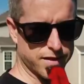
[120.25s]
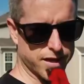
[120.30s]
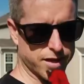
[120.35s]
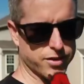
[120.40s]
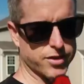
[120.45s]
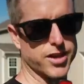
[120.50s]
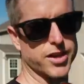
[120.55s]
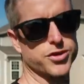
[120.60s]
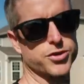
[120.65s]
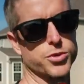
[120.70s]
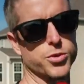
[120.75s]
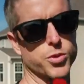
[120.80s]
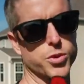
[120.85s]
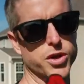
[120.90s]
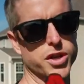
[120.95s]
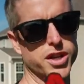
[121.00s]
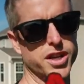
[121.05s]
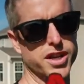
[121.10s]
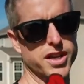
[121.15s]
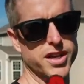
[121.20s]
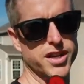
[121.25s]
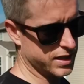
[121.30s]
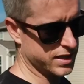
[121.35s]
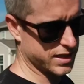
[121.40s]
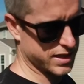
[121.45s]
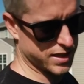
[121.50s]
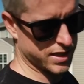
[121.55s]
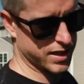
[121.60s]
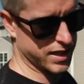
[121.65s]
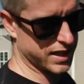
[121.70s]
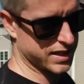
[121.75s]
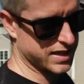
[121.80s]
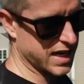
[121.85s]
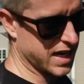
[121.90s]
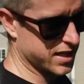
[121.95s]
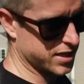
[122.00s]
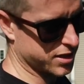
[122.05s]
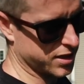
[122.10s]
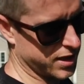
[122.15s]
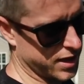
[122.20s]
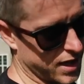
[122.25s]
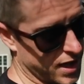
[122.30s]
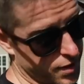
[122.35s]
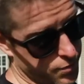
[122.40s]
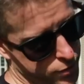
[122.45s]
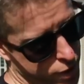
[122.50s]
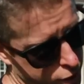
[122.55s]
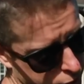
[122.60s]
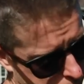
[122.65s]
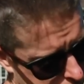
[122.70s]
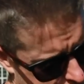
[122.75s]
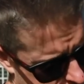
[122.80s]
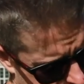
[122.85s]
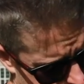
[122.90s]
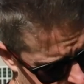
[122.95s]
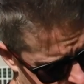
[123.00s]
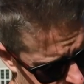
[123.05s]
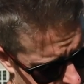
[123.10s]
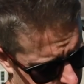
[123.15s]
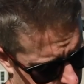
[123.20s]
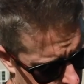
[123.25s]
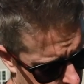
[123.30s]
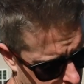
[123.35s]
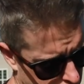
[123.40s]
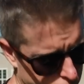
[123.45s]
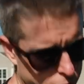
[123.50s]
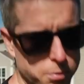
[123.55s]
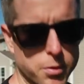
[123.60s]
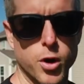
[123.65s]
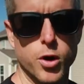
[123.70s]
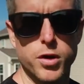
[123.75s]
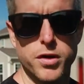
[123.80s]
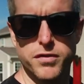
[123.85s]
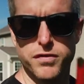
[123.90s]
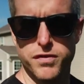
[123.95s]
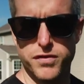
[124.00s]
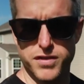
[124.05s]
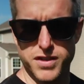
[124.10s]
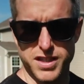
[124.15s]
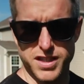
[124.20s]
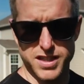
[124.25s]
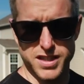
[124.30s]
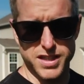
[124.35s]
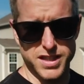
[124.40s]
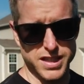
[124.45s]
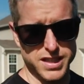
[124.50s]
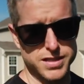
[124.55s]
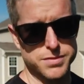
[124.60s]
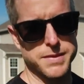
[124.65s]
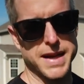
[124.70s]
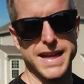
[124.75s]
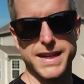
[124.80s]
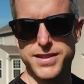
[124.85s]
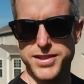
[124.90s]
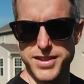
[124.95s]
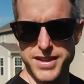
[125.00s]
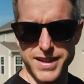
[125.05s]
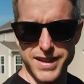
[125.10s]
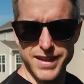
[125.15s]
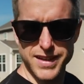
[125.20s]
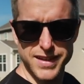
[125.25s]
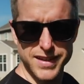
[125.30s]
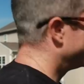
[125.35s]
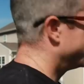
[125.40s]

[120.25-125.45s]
think it'll cut through wood. It's, it's actually not a metal blade, it's automotive dismantling.